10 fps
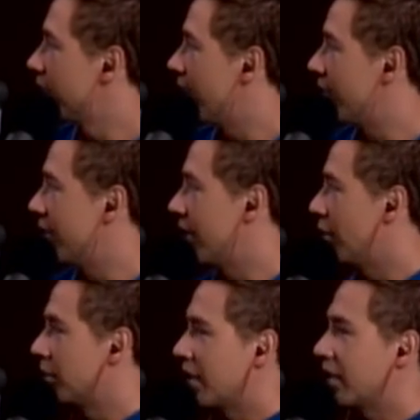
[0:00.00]
and then I
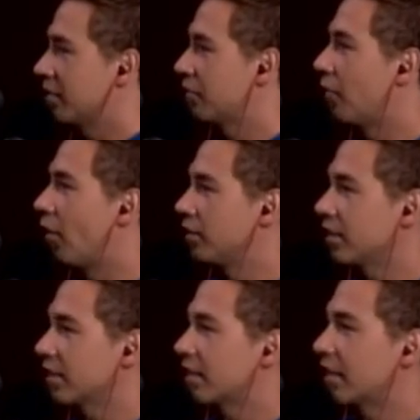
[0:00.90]
would kick it as far as
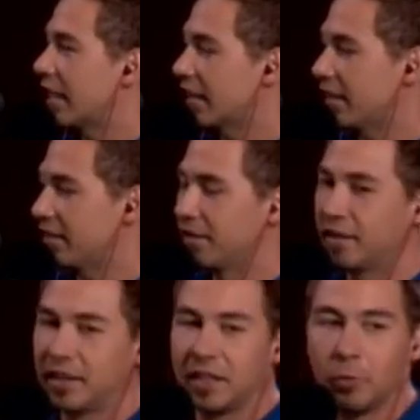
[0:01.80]
I could kick it, and
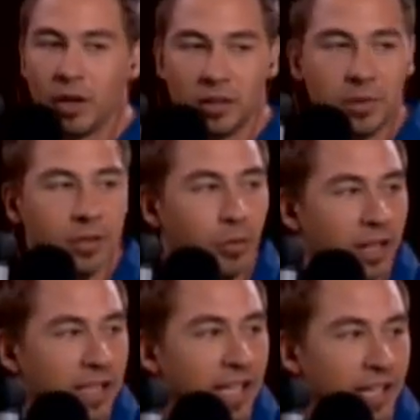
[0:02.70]
then he wanted me to
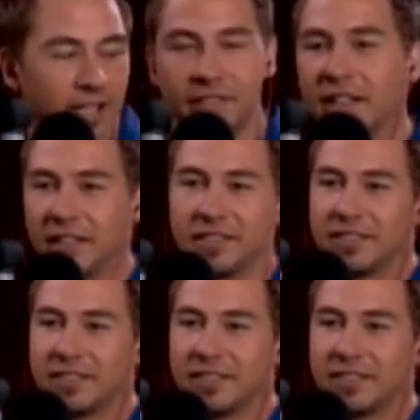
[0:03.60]
run and get it. And, he,